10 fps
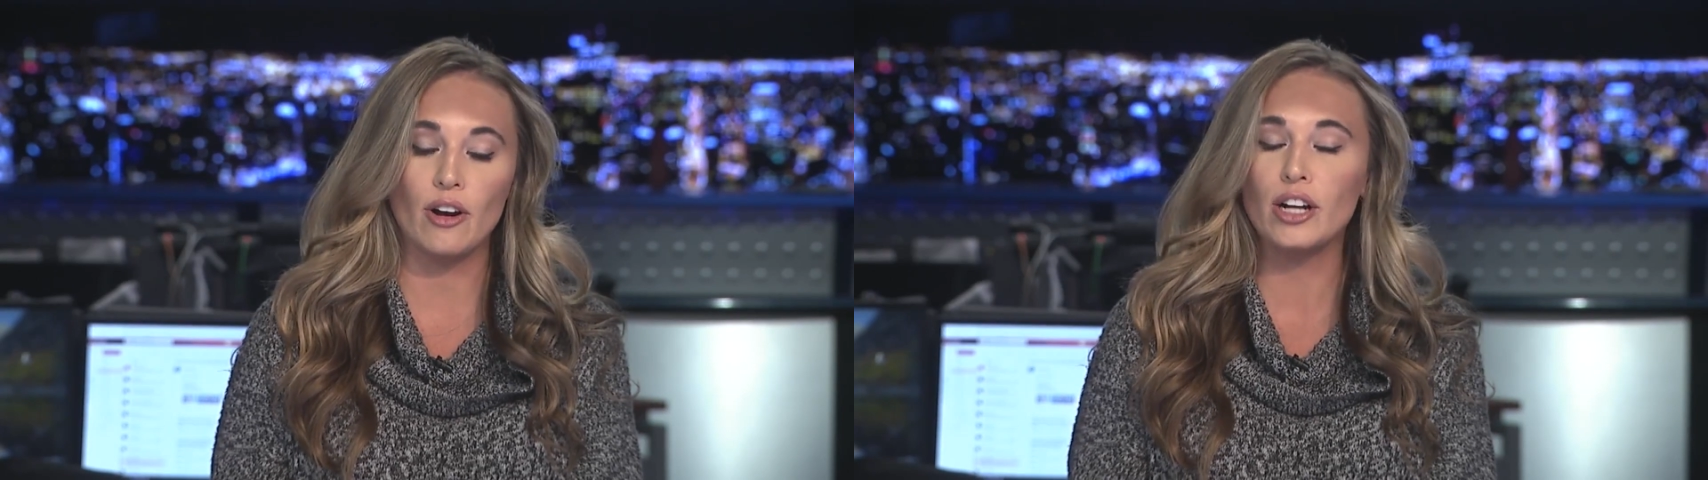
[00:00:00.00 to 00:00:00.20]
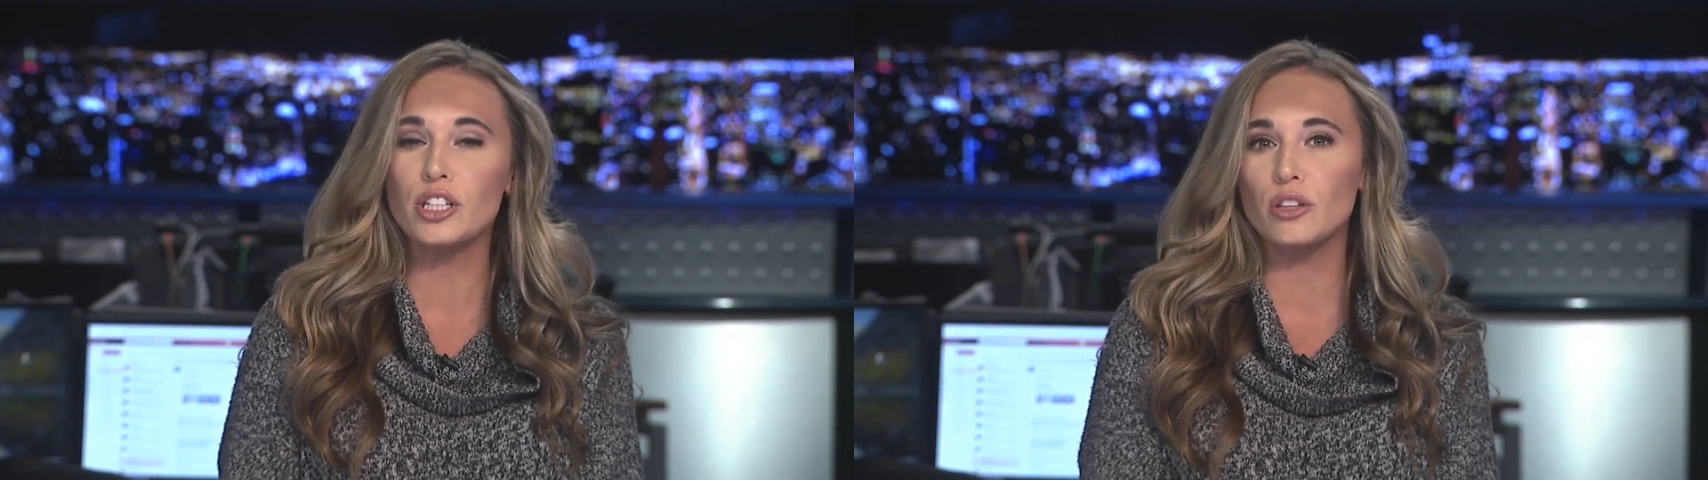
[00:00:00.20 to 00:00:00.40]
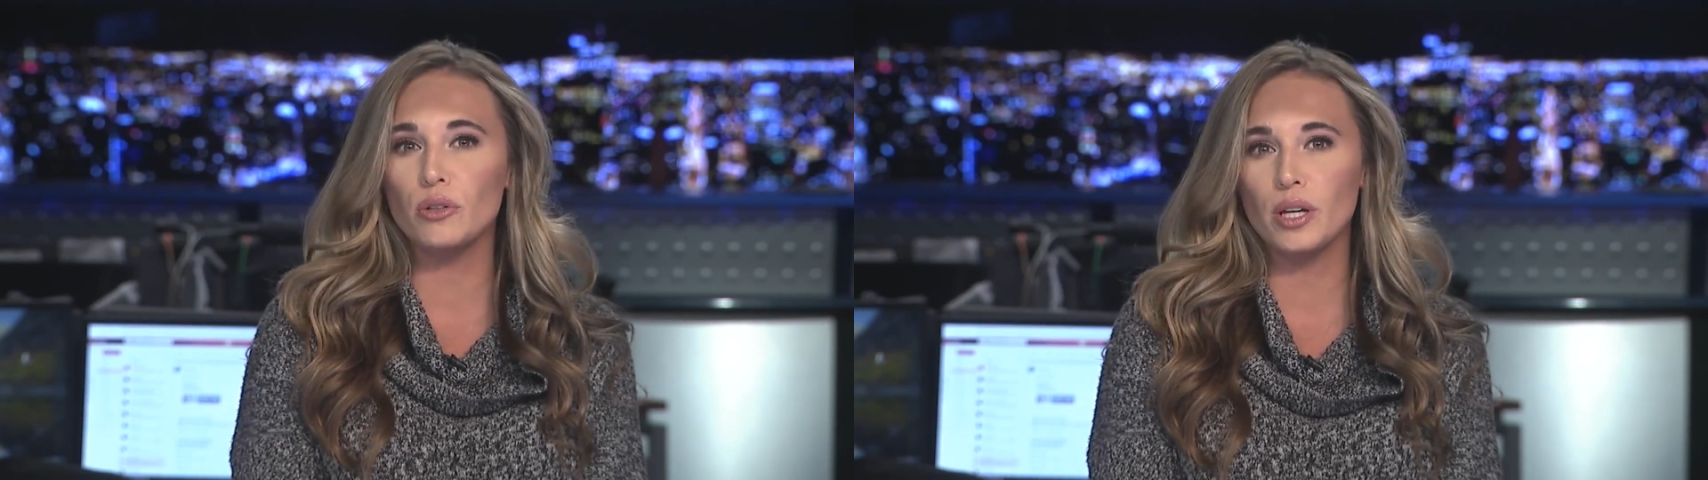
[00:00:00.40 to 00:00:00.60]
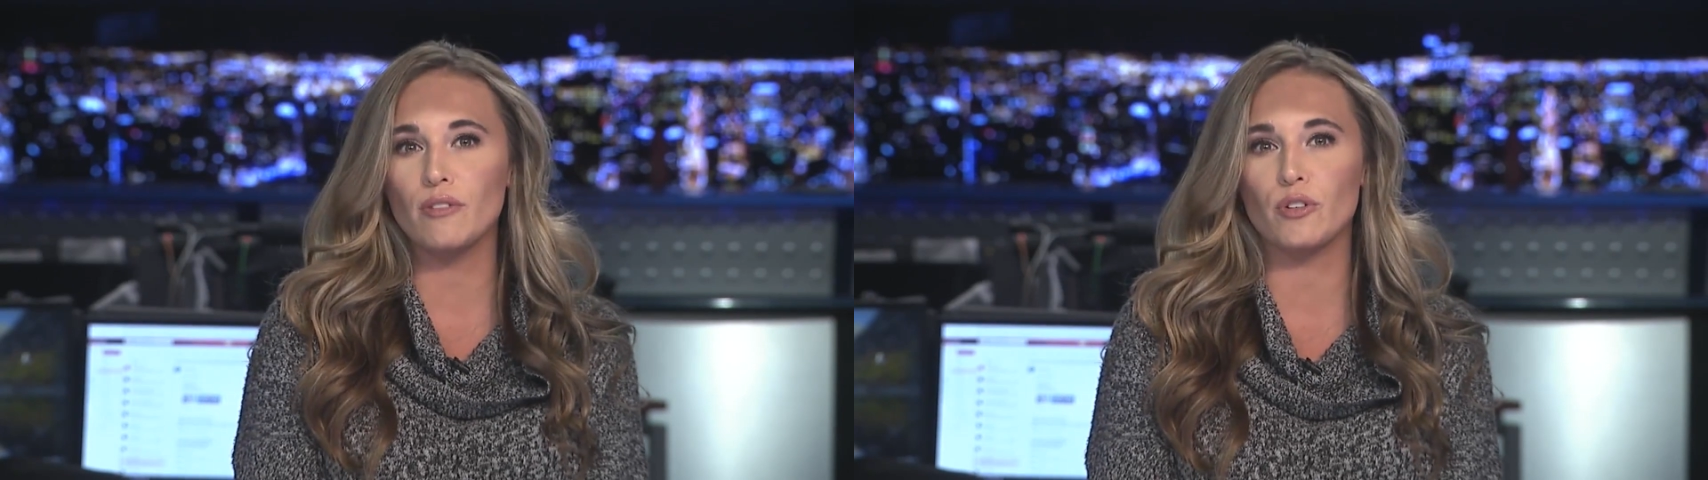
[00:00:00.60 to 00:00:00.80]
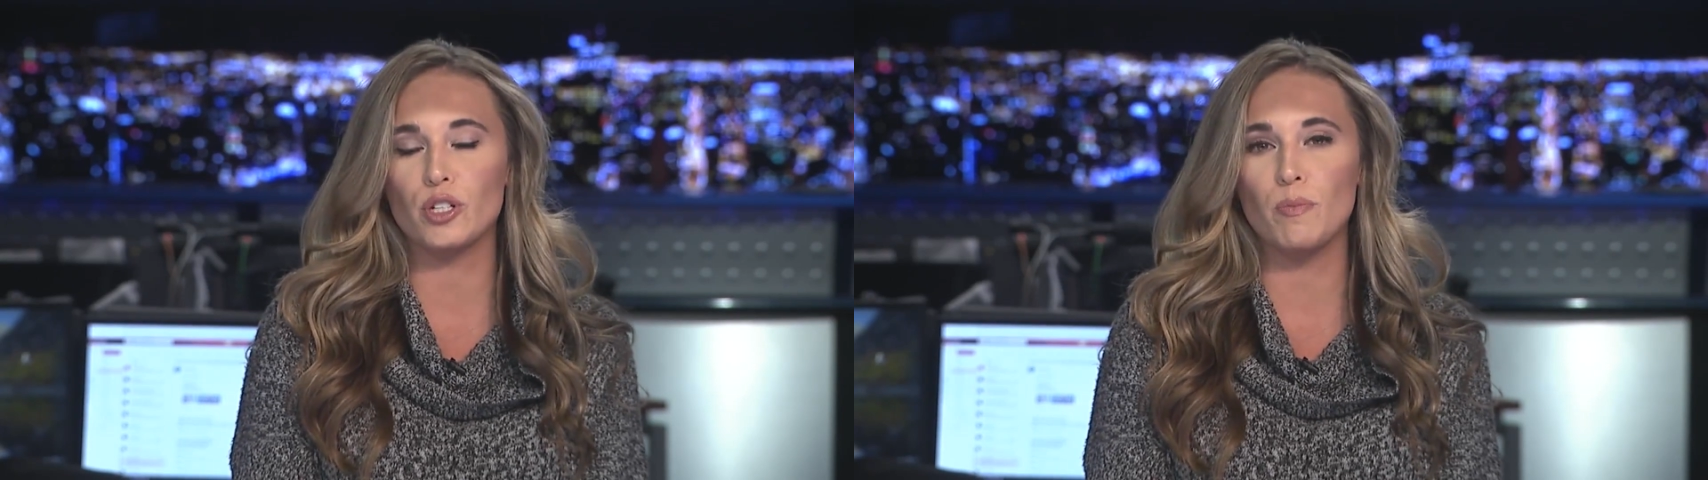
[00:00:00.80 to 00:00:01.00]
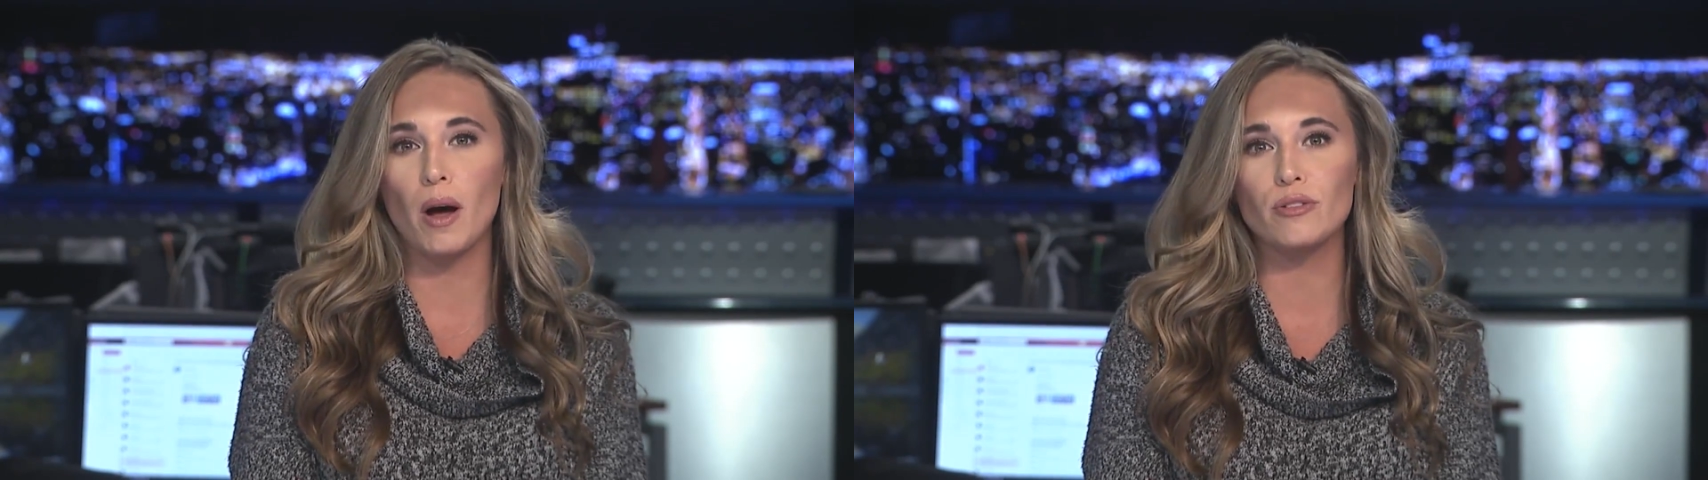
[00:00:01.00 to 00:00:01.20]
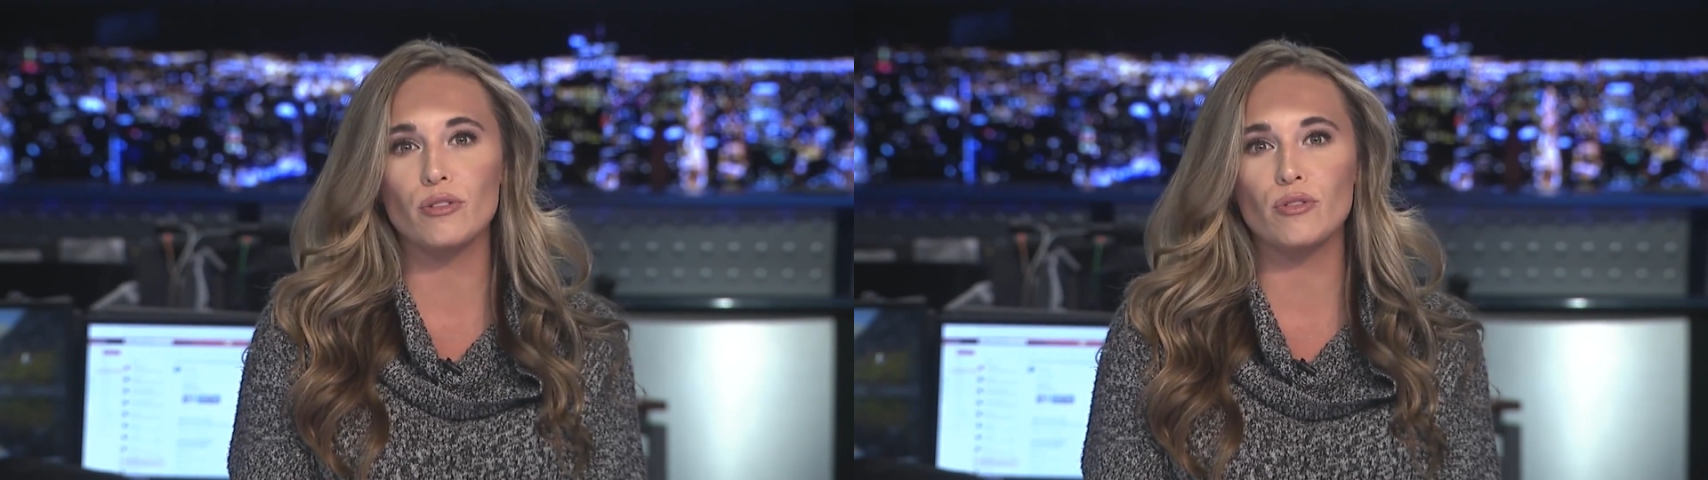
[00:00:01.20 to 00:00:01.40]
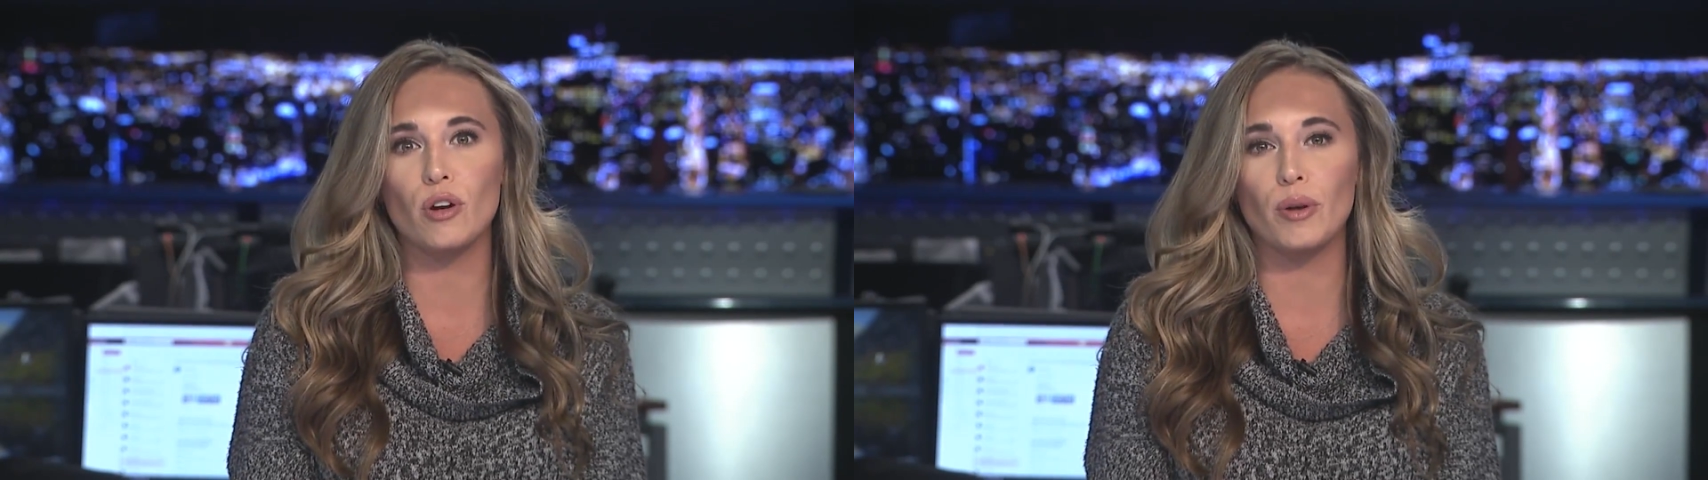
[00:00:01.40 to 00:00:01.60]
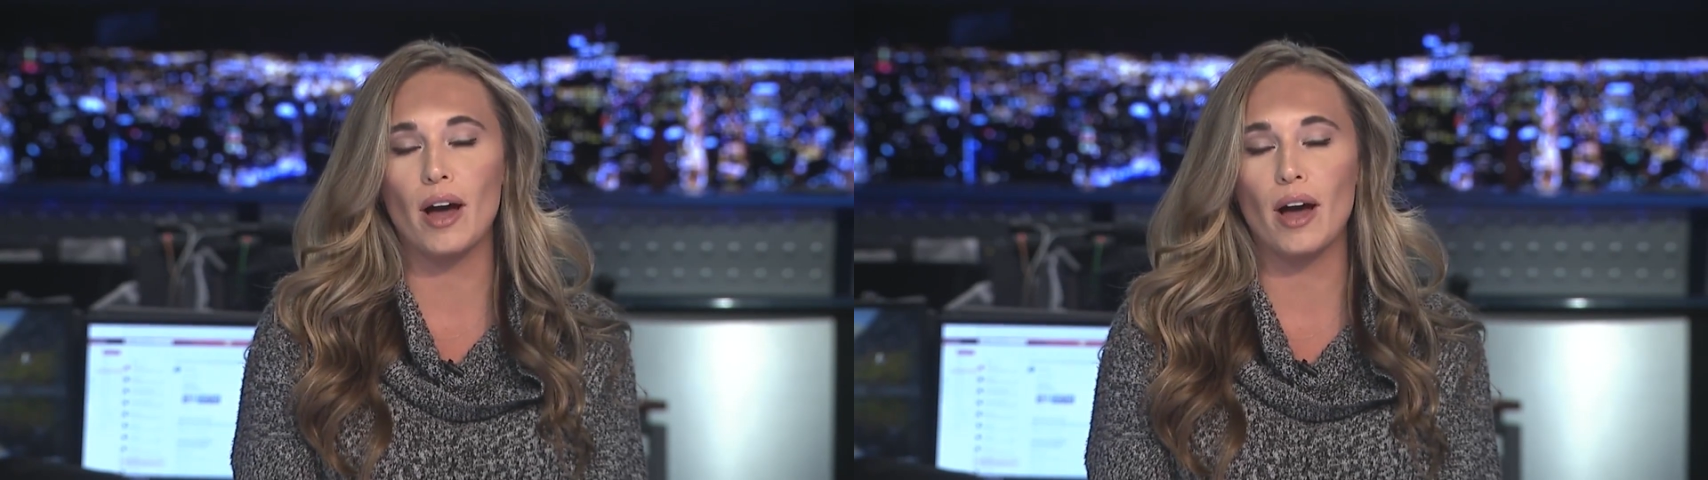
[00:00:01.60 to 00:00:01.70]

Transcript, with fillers: They're actually looking for sponsors, though,